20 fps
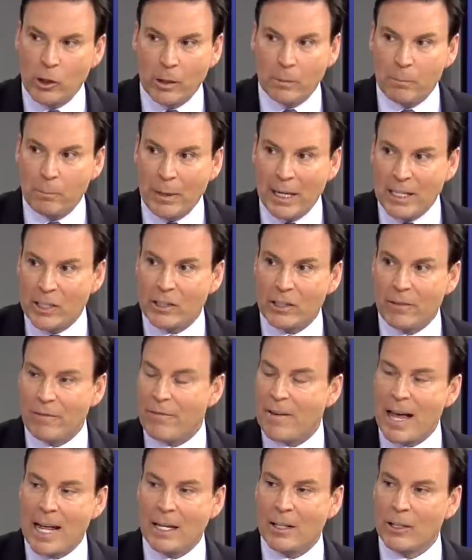could pinch the
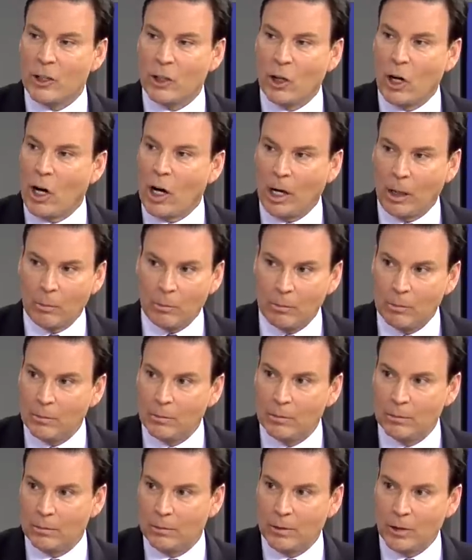fat in your arm,
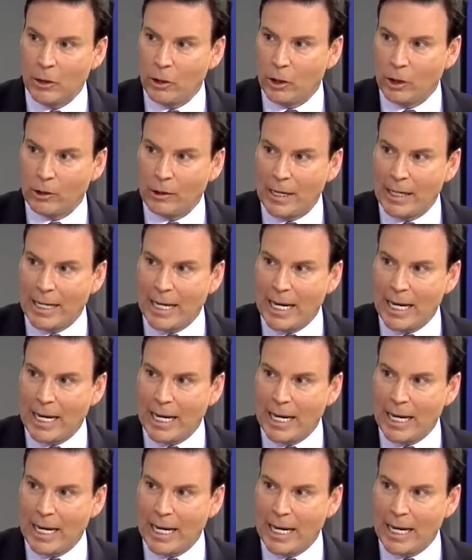you're a great